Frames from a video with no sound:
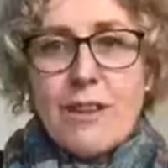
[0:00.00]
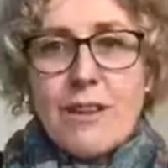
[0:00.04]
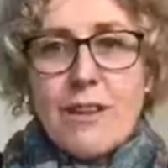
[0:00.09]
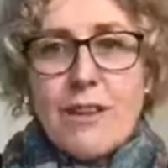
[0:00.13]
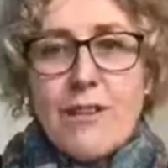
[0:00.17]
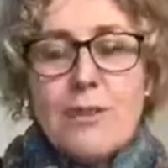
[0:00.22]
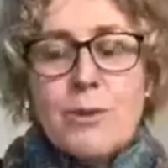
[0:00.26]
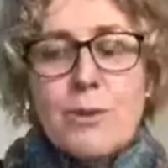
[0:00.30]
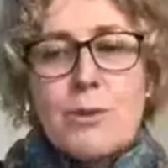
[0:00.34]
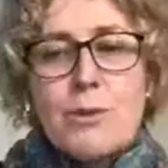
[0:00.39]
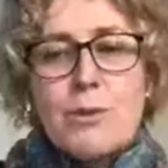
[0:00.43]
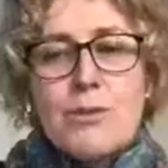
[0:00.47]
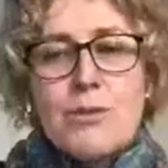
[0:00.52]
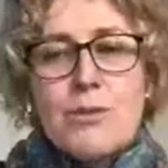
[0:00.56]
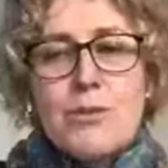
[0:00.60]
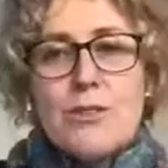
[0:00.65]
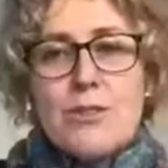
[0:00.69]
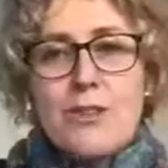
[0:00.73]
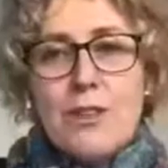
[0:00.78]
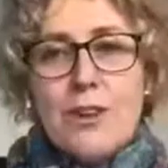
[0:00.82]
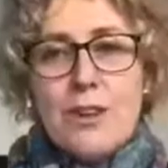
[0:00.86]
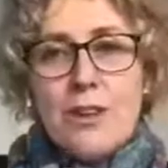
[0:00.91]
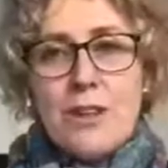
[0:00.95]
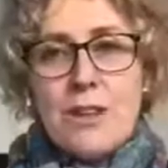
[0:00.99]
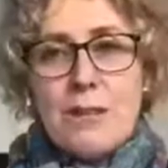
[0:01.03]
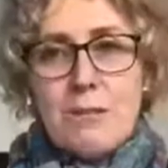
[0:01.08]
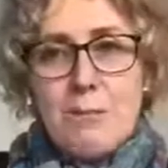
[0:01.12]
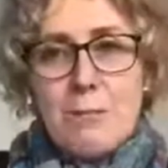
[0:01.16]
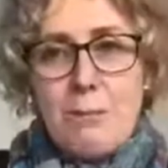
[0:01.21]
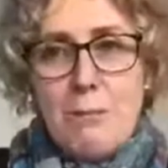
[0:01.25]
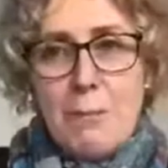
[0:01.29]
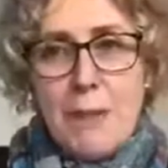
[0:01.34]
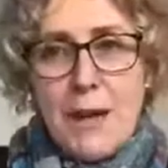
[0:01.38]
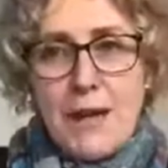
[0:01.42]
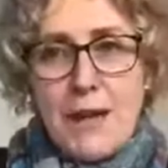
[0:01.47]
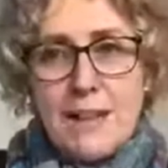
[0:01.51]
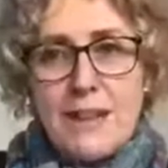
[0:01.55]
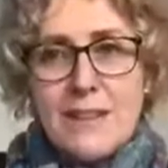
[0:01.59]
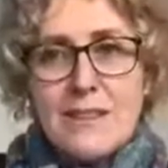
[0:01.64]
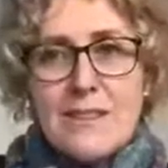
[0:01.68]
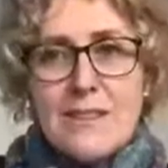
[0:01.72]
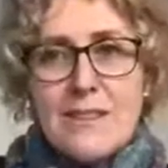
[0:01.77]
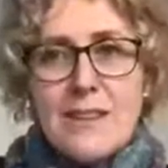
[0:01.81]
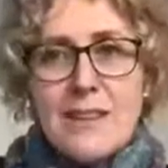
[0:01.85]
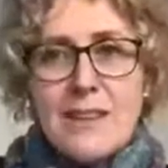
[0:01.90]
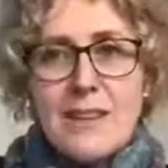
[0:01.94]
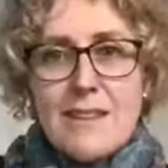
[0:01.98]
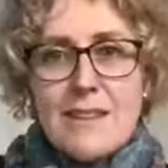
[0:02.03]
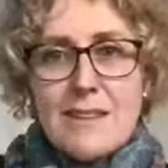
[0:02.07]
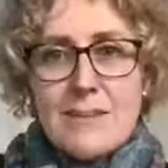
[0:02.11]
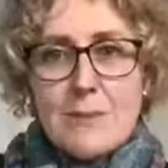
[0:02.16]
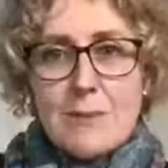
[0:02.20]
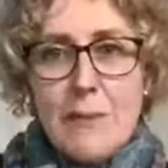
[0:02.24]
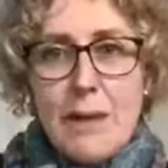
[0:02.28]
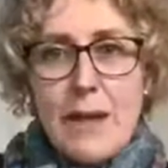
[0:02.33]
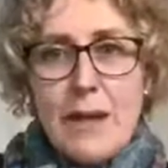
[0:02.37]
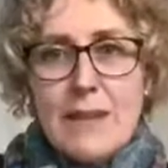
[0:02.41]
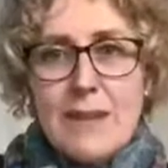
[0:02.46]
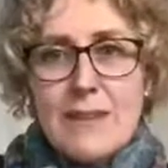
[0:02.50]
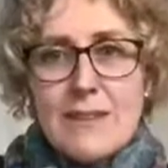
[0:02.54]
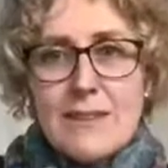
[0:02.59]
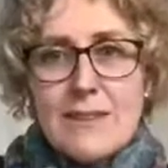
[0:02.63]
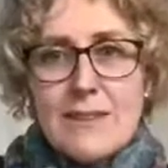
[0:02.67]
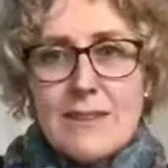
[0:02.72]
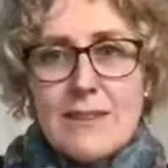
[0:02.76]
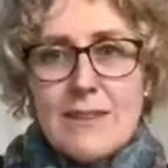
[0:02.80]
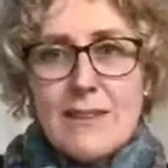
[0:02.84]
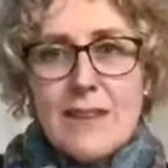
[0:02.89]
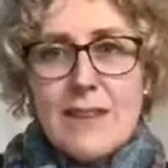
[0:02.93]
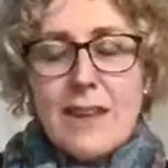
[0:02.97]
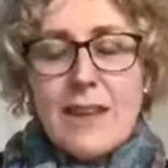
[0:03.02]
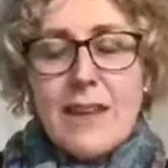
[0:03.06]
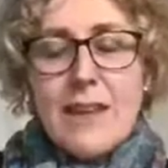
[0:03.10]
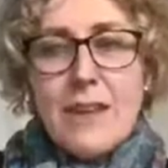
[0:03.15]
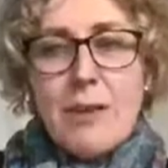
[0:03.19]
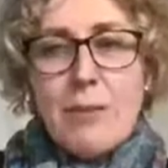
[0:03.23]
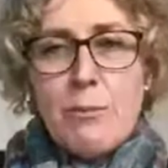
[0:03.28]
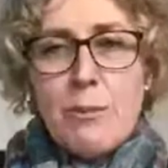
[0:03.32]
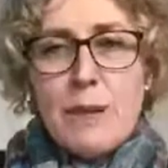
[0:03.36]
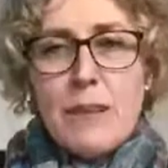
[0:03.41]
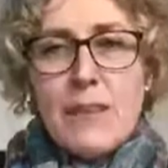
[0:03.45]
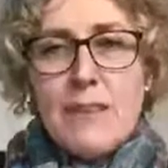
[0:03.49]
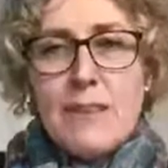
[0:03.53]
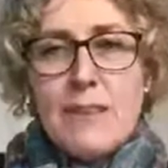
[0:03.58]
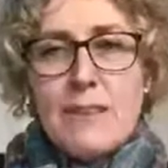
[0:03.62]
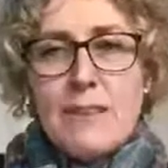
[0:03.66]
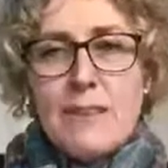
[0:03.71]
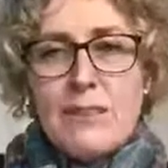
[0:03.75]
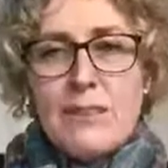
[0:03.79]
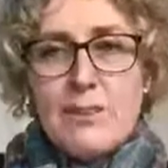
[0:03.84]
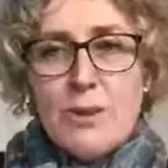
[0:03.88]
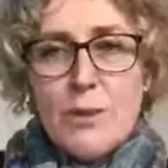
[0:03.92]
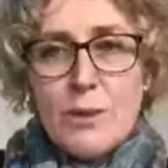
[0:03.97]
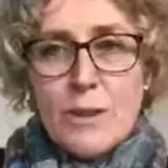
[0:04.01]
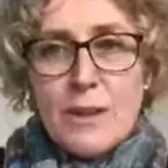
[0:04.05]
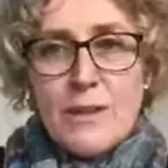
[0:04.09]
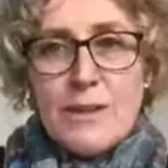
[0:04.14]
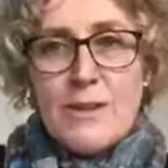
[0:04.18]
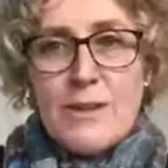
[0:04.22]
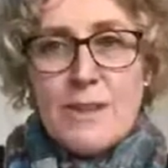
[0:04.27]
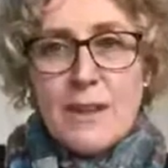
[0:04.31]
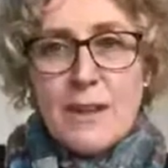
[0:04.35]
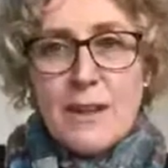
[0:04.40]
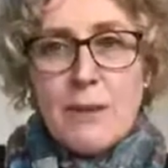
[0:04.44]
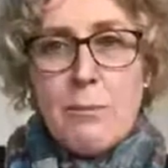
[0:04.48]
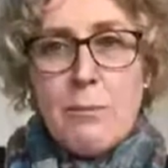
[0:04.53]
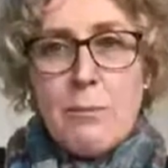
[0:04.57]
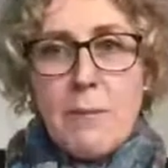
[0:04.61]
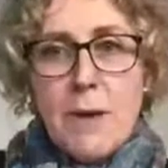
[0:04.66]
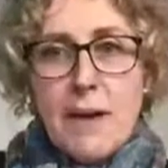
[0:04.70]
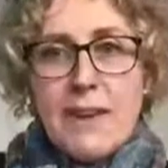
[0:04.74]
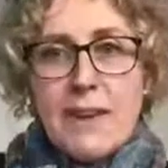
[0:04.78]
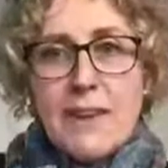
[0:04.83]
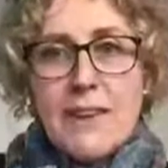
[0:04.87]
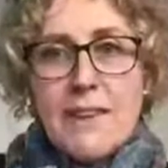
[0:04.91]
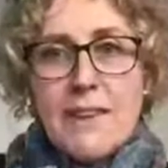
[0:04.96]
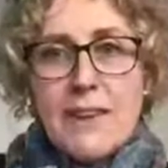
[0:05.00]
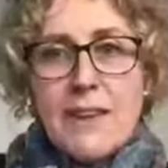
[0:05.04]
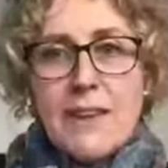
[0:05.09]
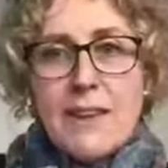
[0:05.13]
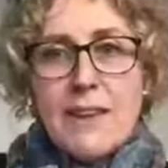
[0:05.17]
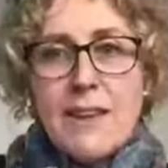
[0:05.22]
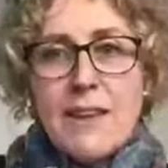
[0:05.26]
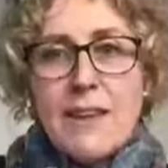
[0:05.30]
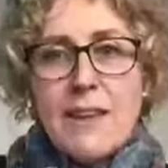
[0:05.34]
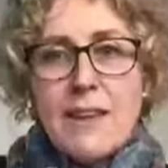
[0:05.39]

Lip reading: So it's returning back to that space and making the choice to come back there.